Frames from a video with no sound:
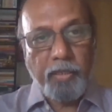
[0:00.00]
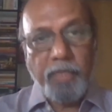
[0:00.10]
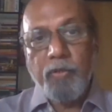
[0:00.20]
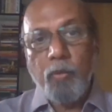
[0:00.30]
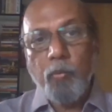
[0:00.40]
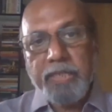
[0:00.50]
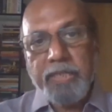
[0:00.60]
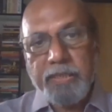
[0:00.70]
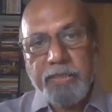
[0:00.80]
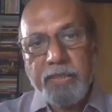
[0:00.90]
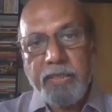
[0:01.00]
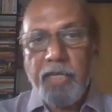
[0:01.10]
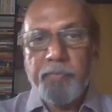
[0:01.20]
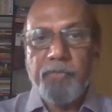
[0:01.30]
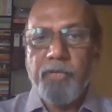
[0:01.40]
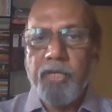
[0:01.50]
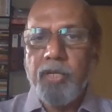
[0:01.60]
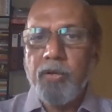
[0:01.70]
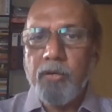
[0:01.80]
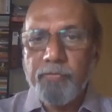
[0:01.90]
Even YCC came in for
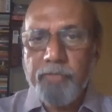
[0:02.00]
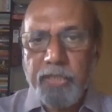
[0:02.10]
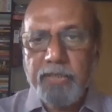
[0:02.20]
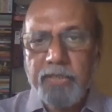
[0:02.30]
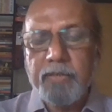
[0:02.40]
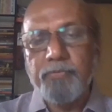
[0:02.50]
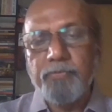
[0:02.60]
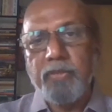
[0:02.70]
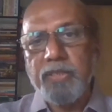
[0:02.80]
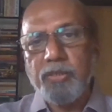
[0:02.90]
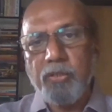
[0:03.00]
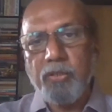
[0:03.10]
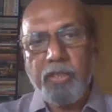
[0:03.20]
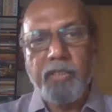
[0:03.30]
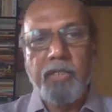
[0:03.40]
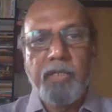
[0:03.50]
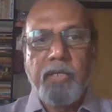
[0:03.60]
a lot of criticism for distorting